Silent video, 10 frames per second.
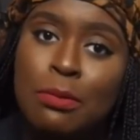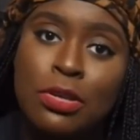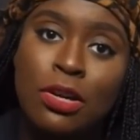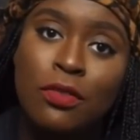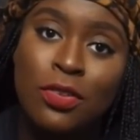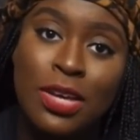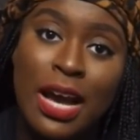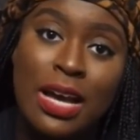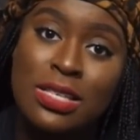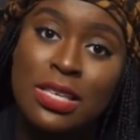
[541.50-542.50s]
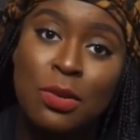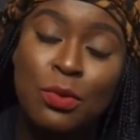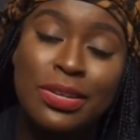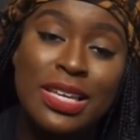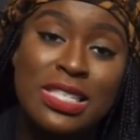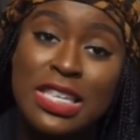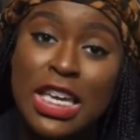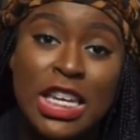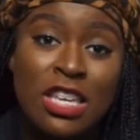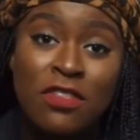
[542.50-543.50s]
me know if you guys can relate to
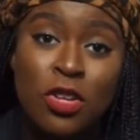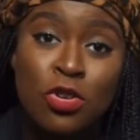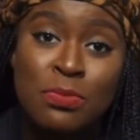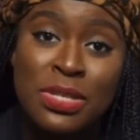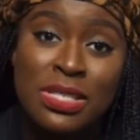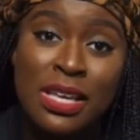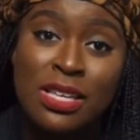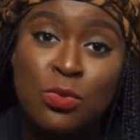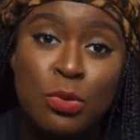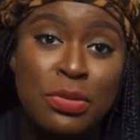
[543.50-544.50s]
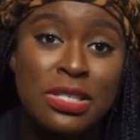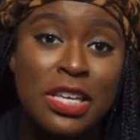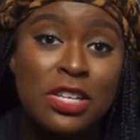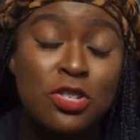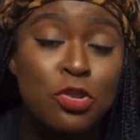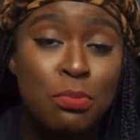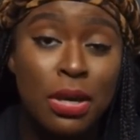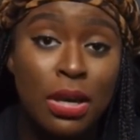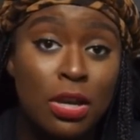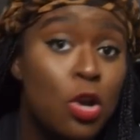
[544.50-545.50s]
any of those mistakes. What mistakes you
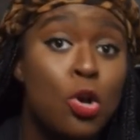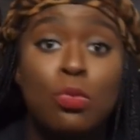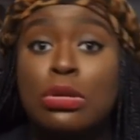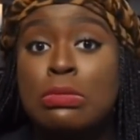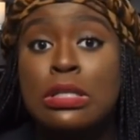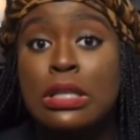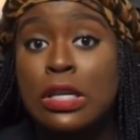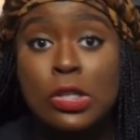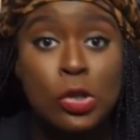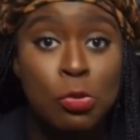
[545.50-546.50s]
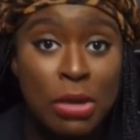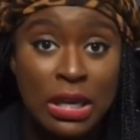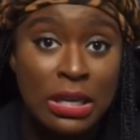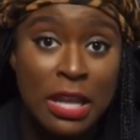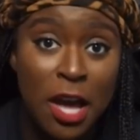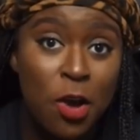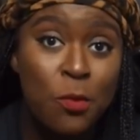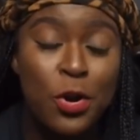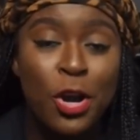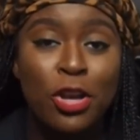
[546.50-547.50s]
made? What mistakes are you making now?
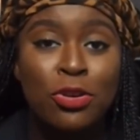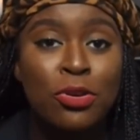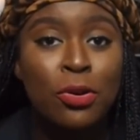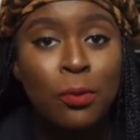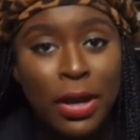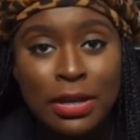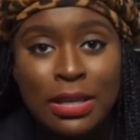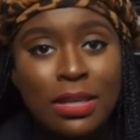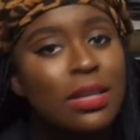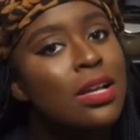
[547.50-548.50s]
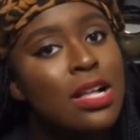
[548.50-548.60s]
What are you correcting?